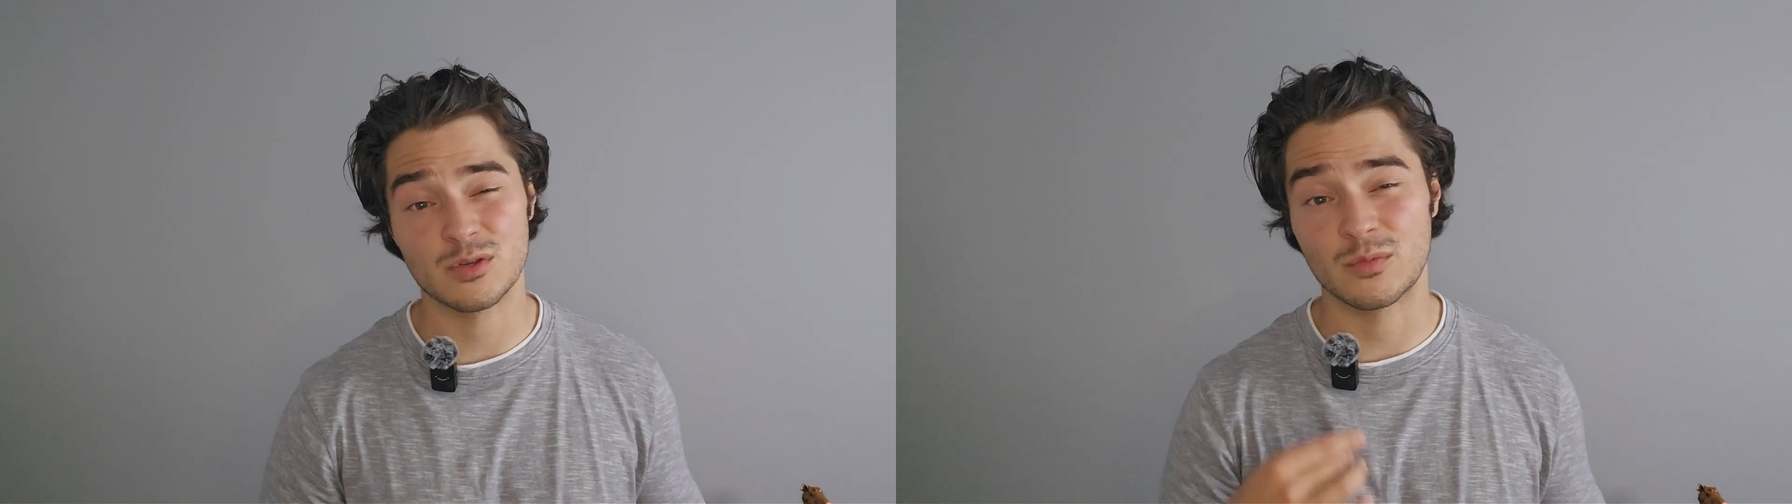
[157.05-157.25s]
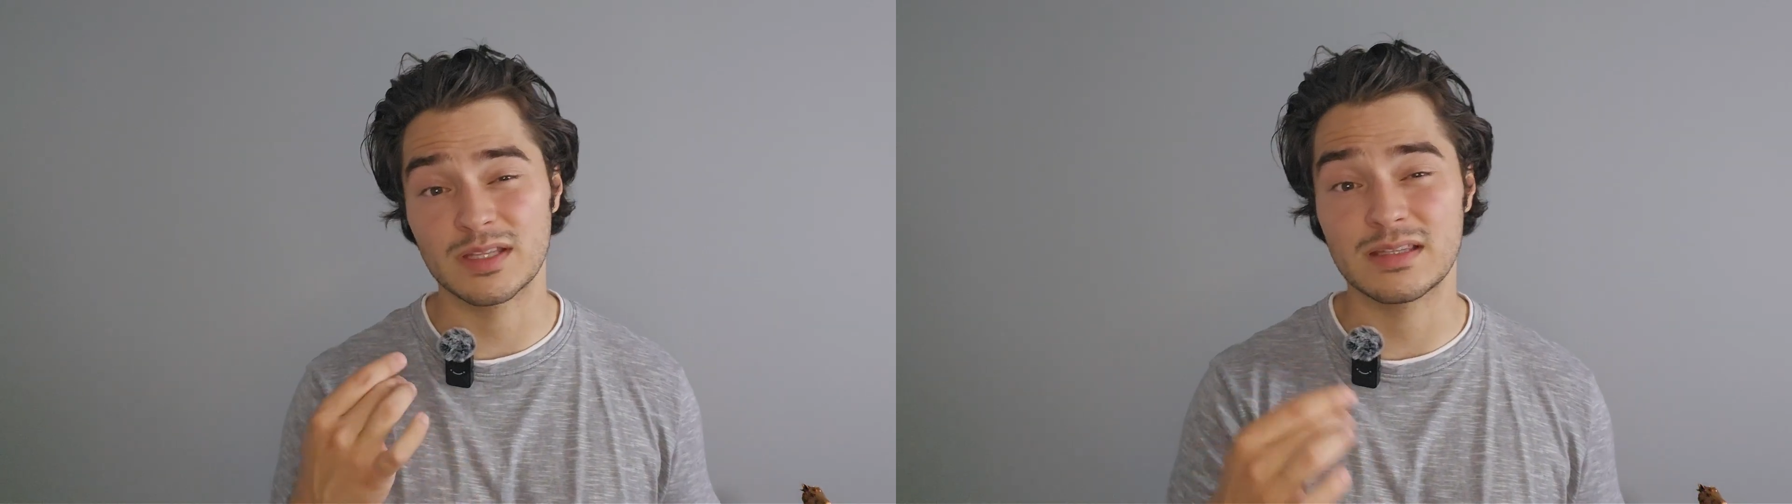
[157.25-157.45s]
So
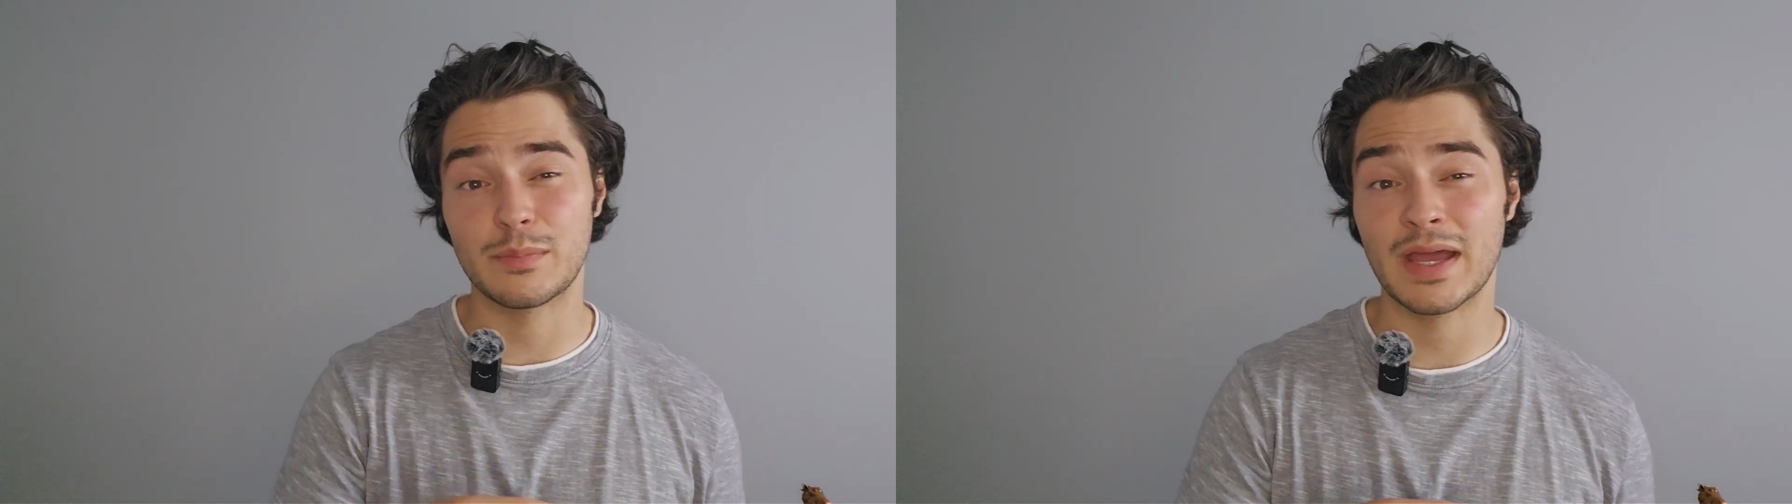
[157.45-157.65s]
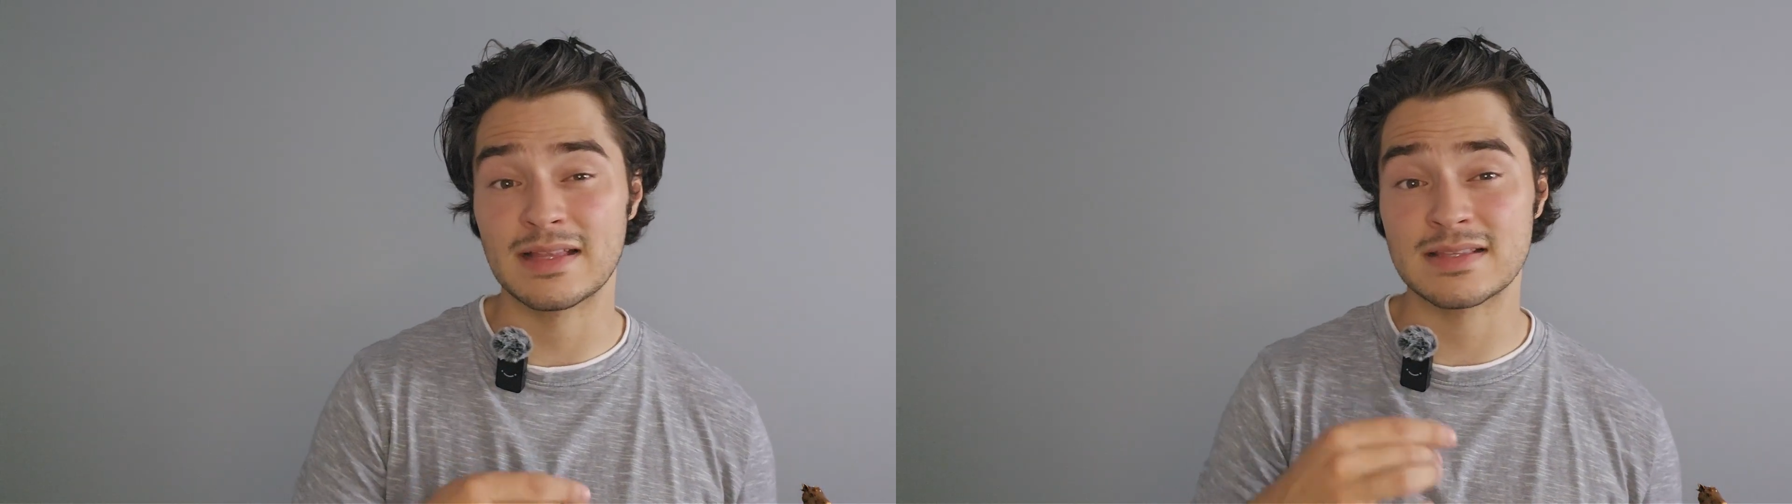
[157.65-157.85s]
it really
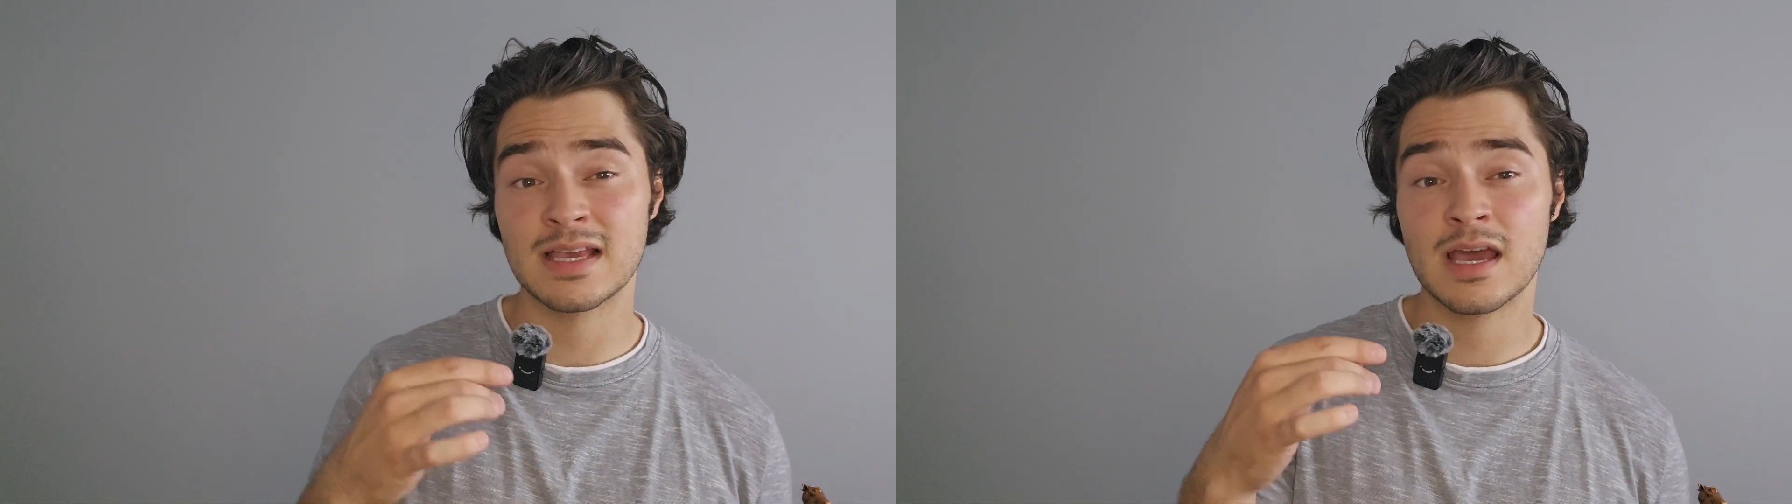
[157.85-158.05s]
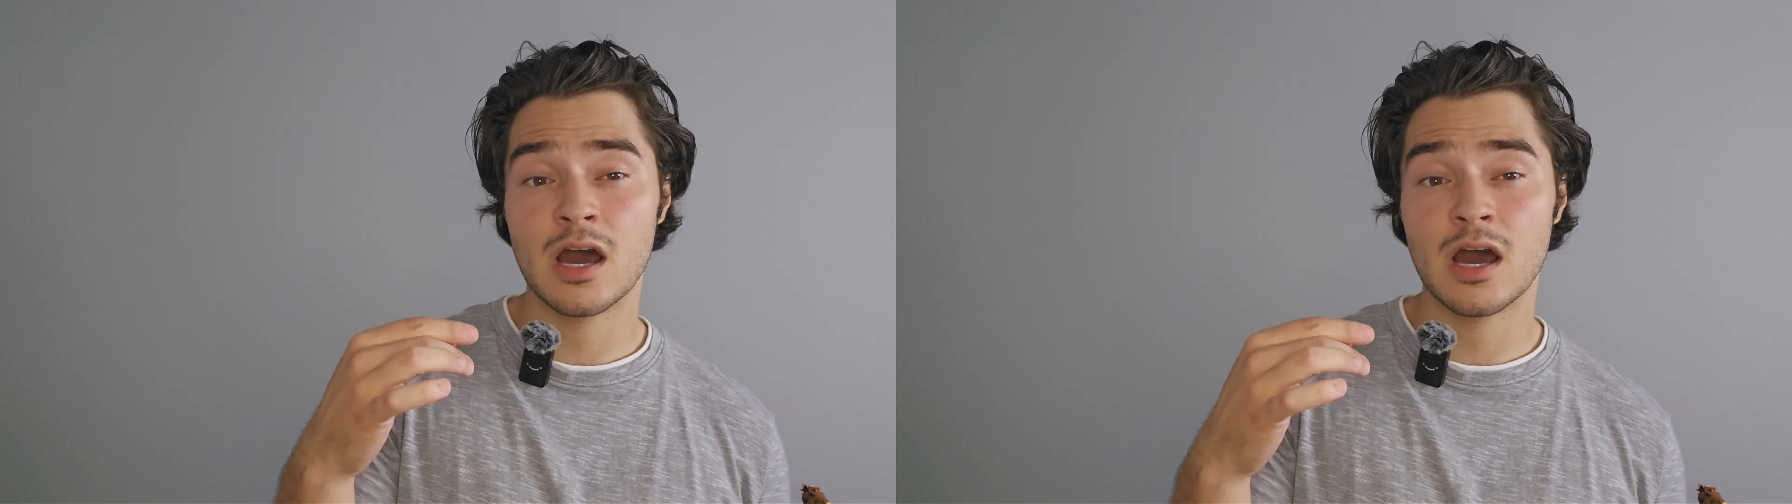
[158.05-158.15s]
depends